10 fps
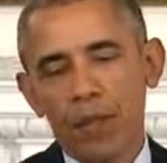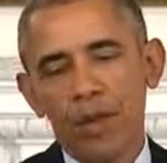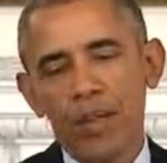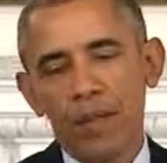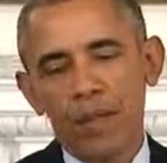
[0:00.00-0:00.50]

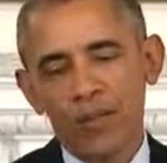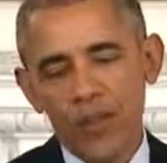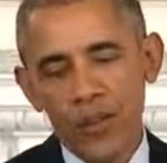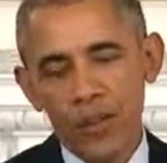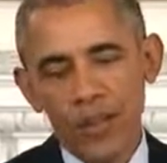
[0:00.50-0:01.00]
Point number
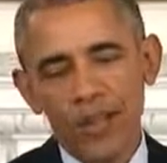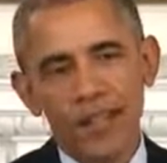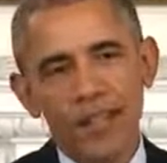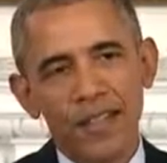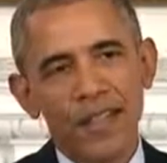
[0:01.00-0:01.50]
two
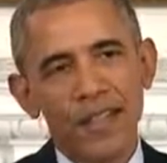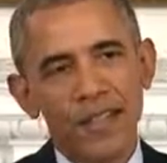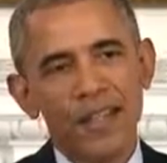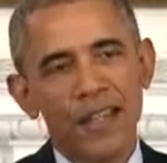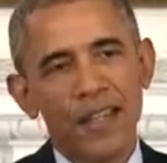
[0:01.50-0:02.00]

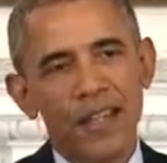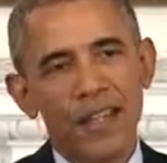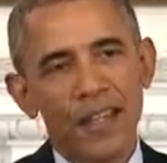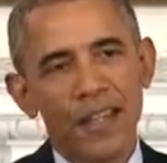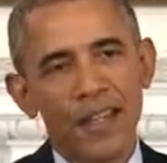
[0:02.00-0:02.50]
is that
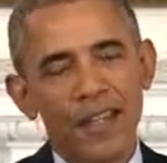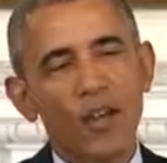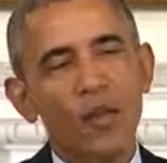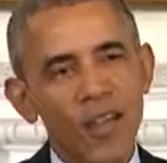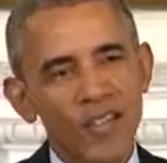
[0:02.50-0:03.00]

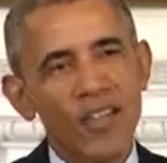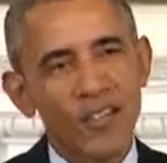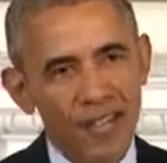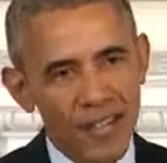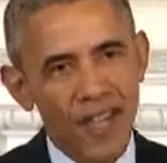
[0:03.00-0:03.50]
the
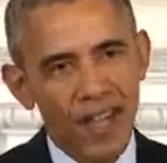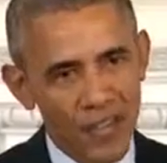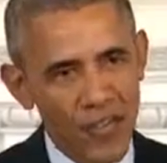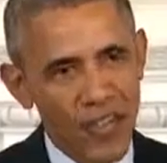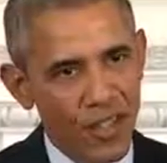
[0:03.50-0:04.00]
reason Assad
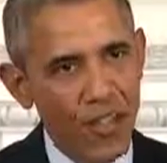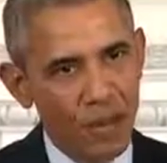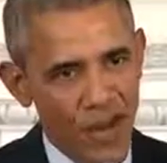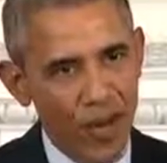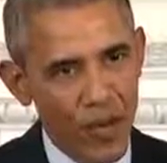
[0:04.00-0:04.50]
is still
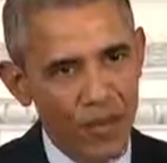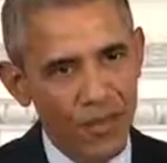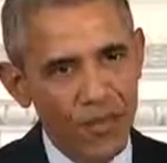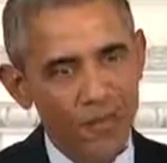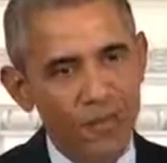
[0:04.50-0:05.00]
in power
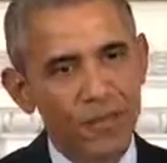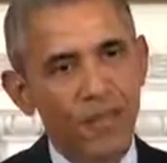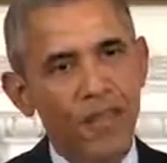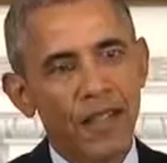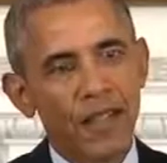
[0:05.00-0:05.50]

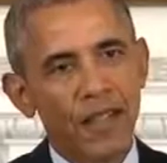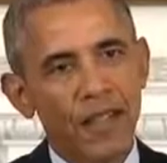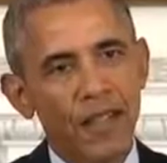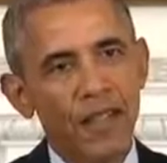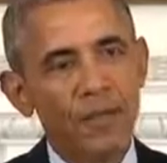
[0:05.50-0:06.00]

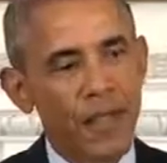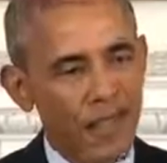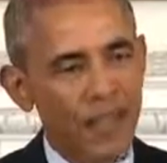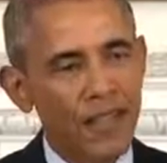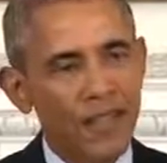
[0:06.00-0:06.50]
is
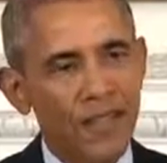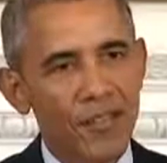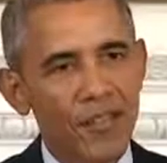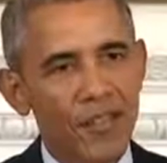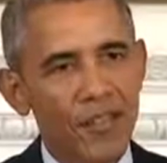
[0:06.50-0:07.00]

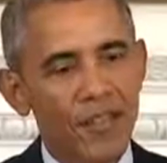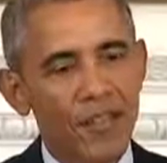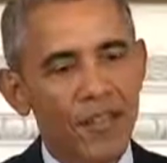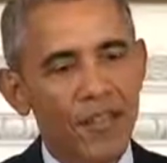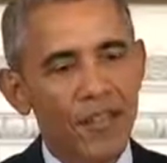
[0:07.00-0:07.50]
because
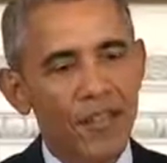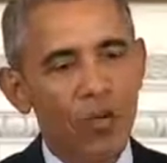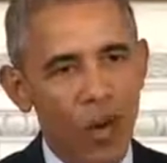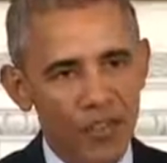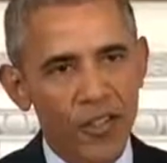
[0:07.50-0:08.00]

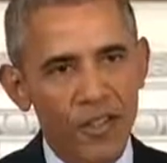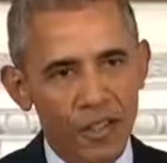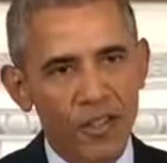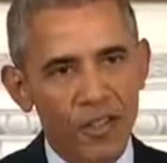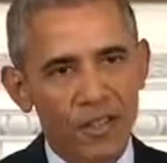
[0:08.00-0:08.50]
Russia